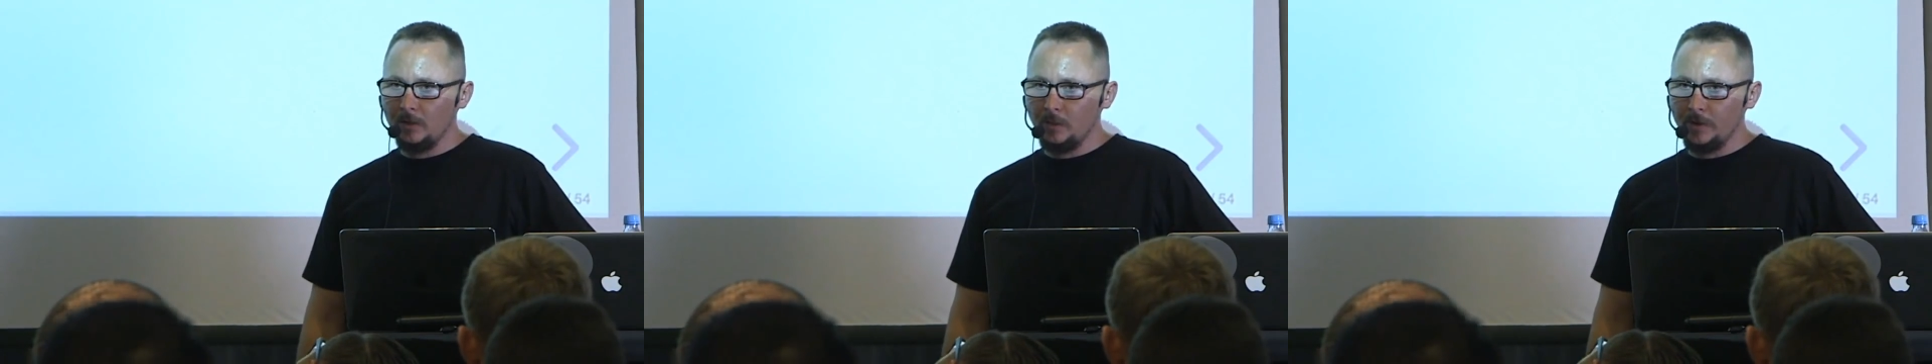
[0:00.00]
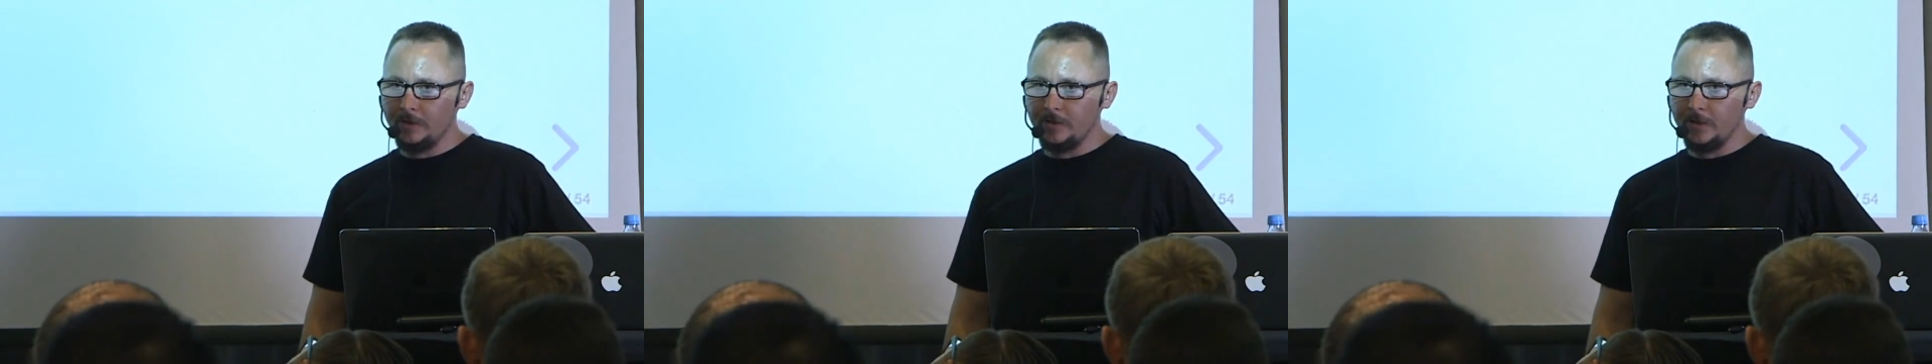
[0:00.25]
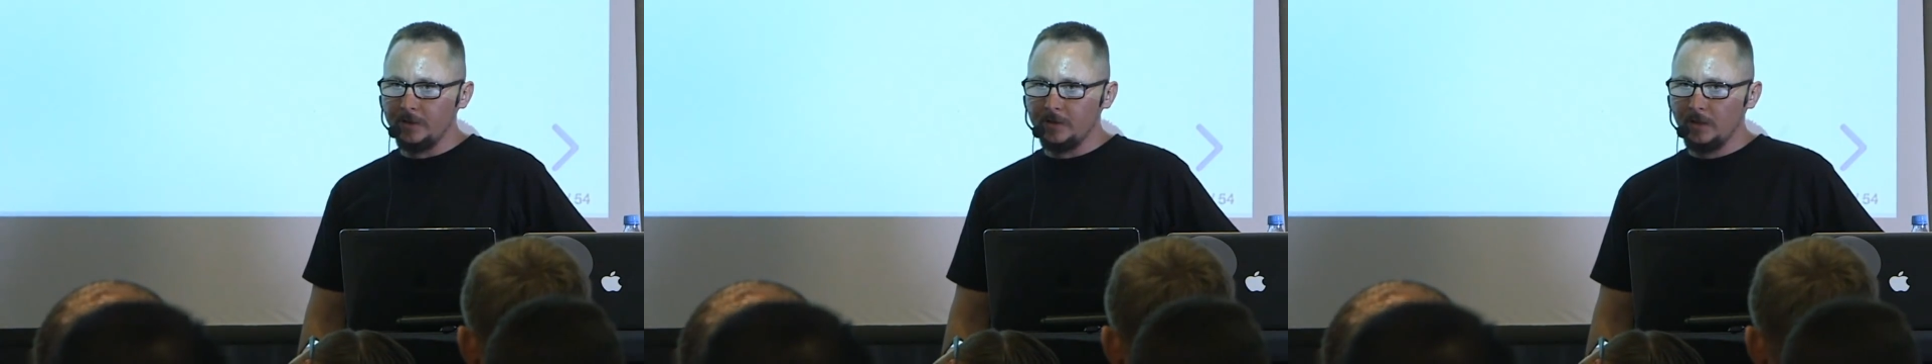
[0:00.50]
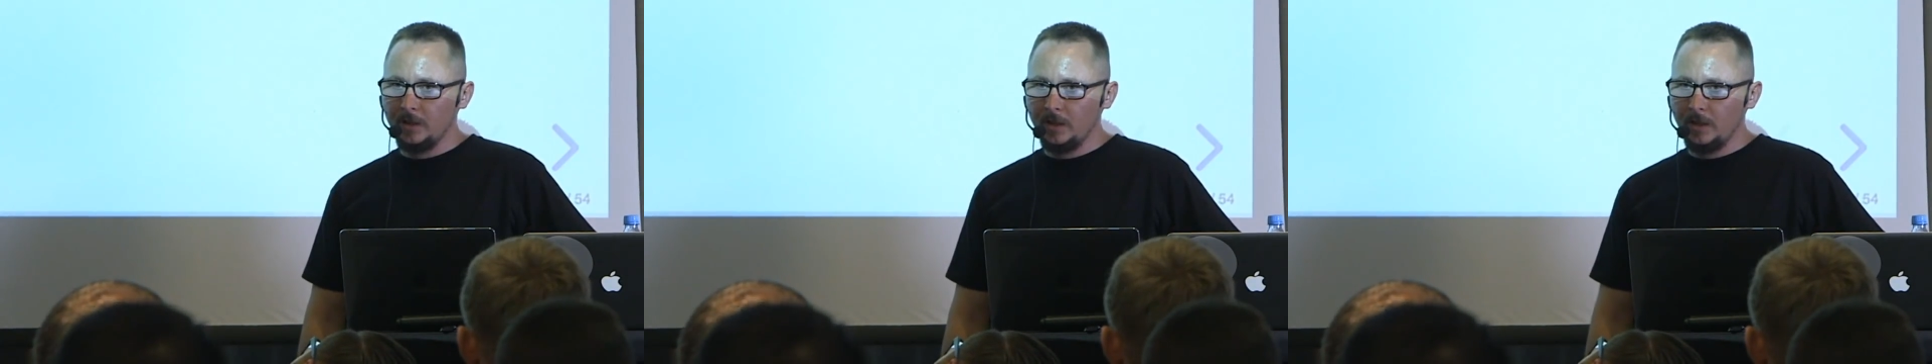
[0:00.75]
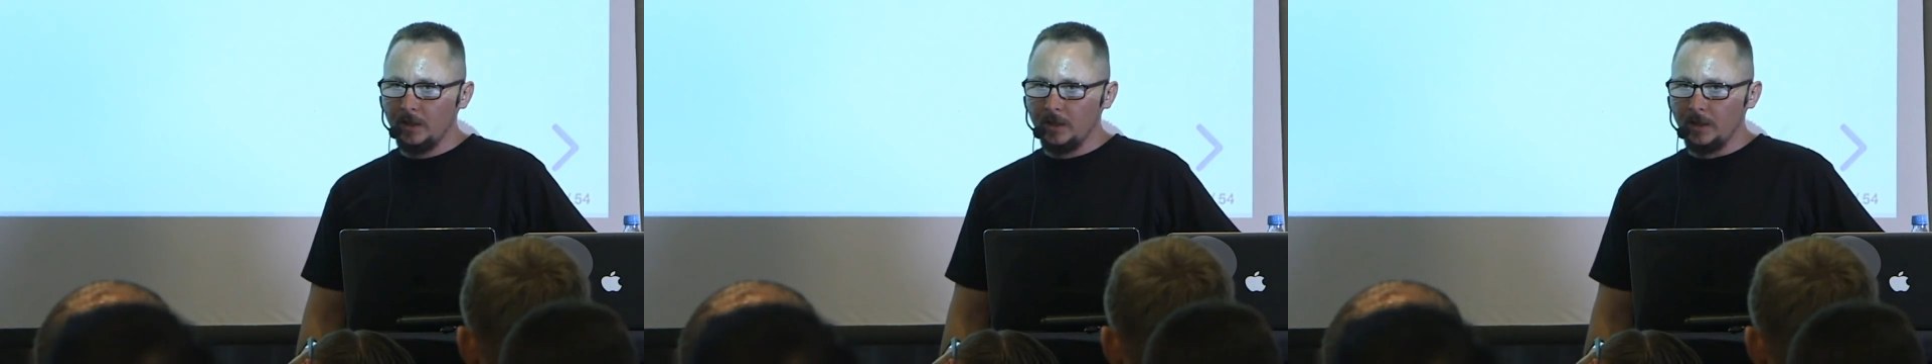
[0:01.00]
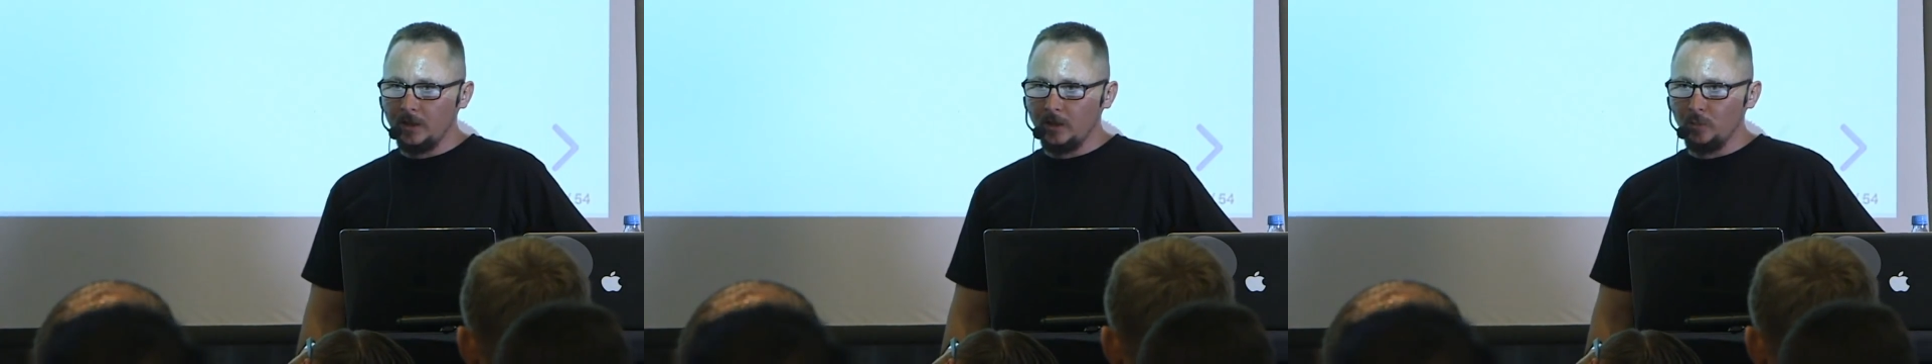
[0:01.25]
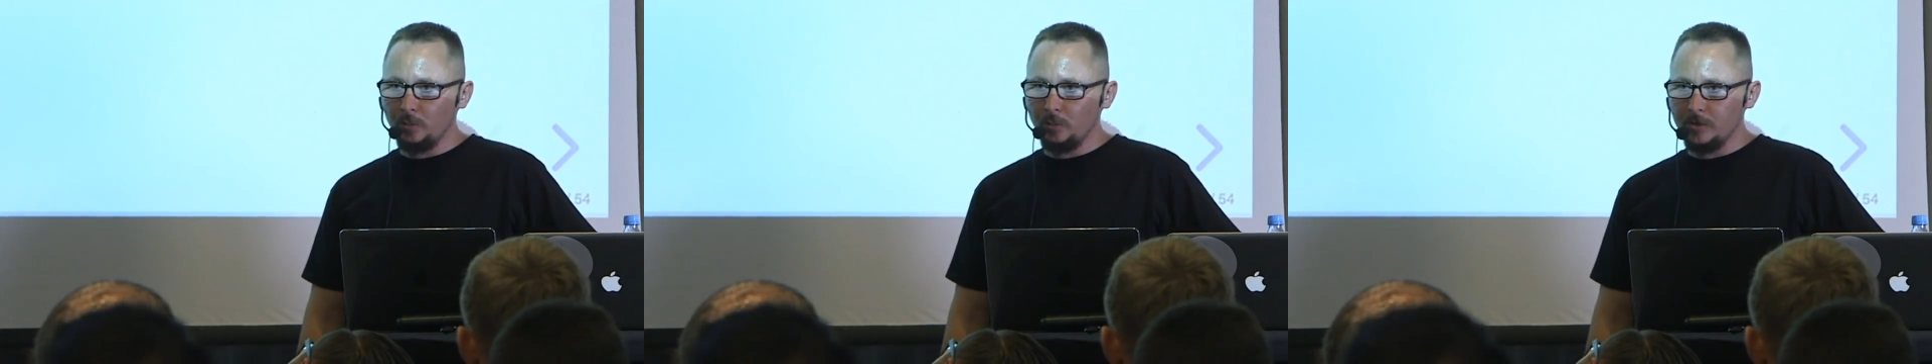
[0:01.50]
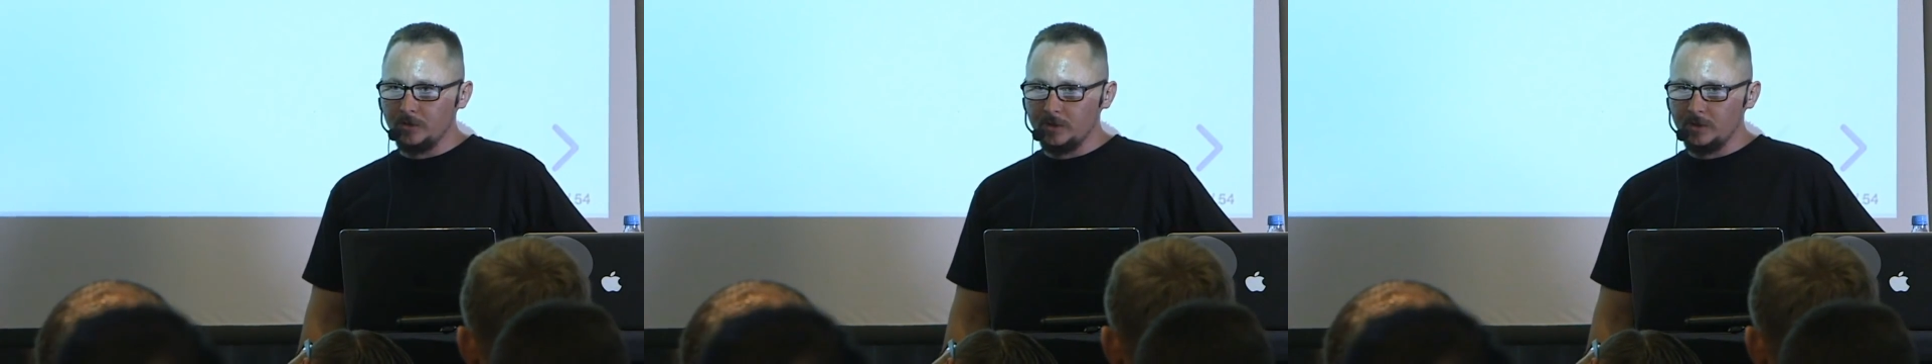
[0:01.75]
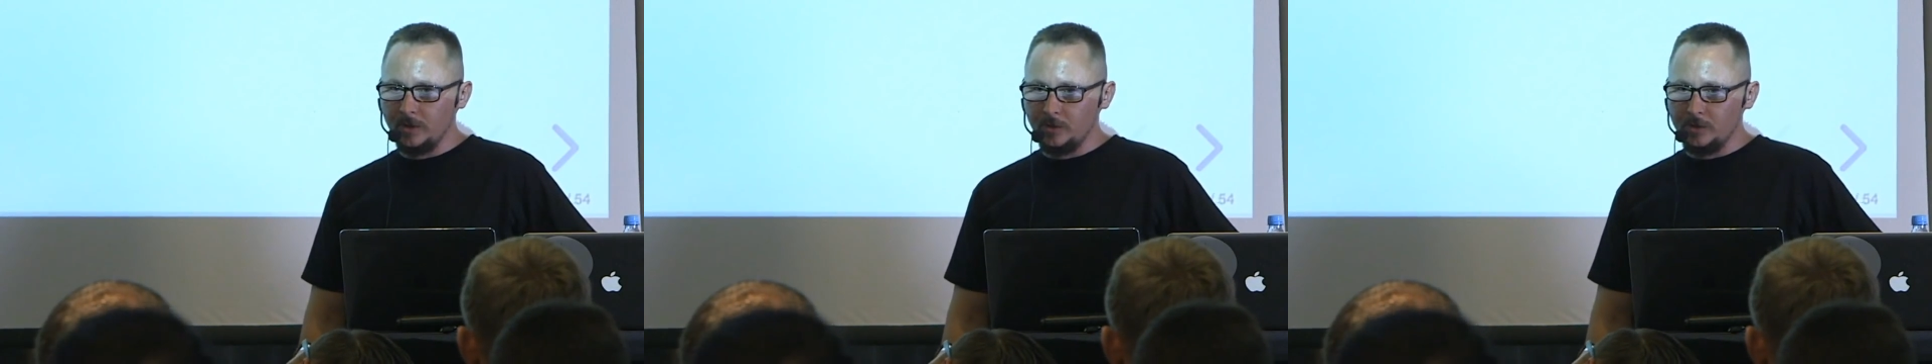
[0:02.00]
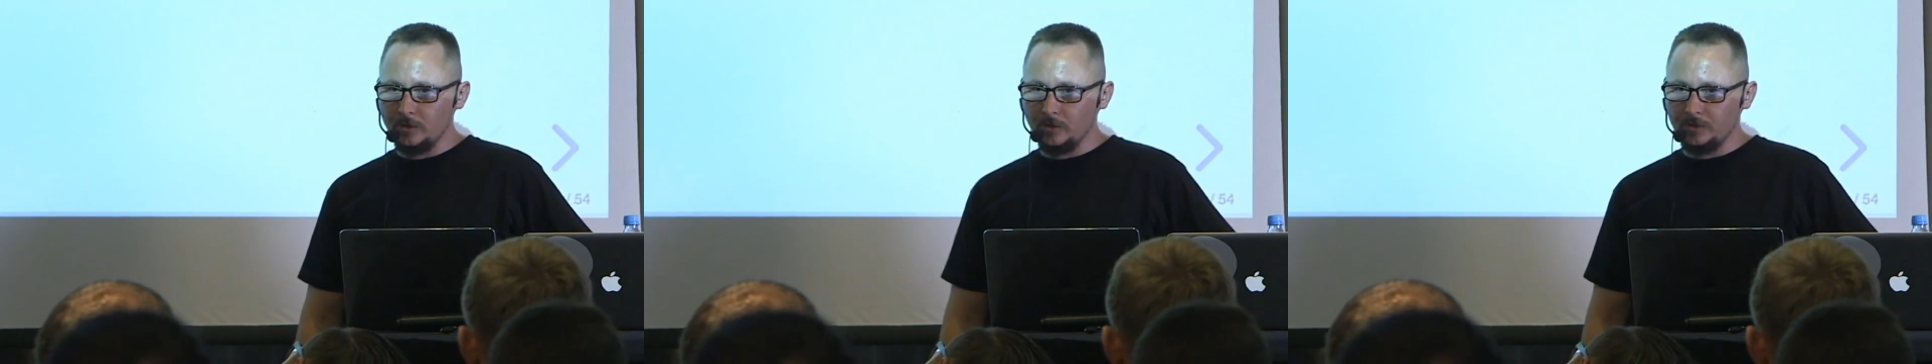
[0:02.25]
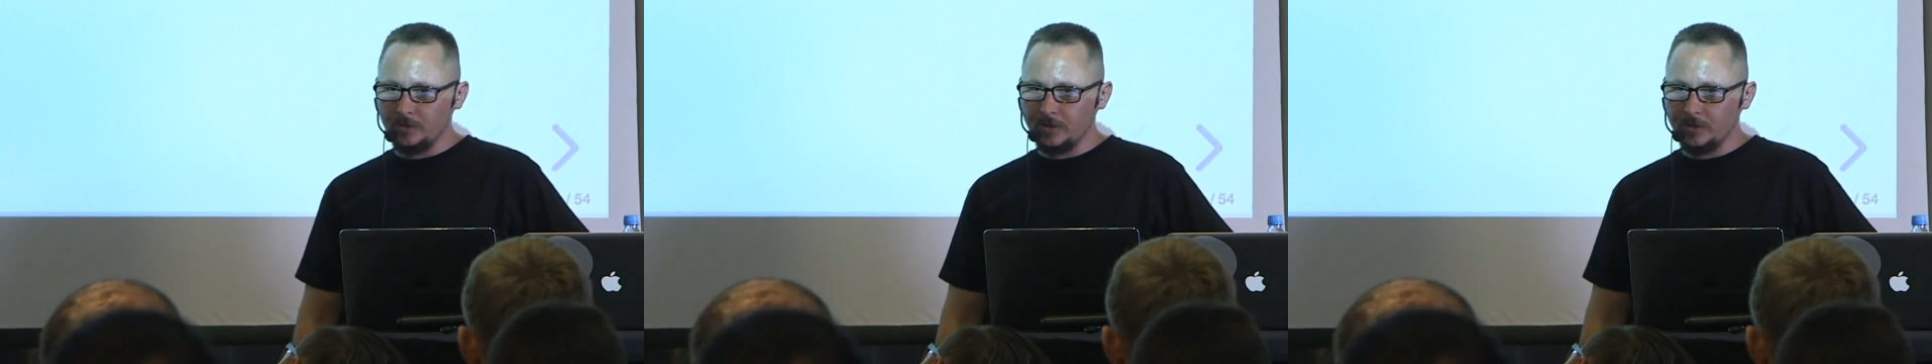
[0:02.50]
whether it computes the result